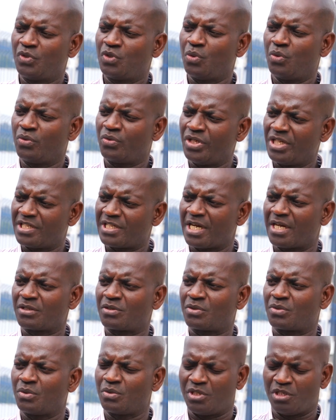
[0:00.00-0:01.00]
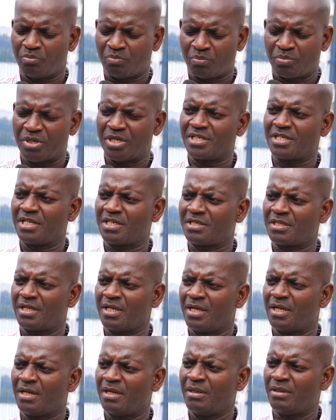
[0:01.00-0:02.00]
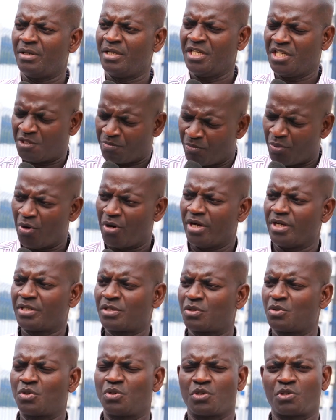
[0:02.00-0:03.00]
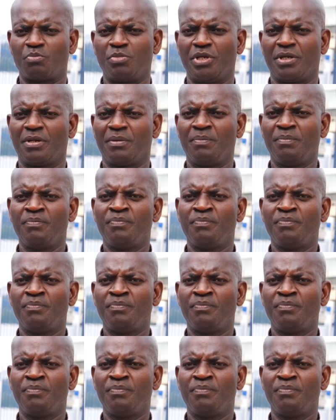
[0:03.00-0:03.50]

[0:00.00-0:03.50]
to reach out to the present, his boy, so to speak,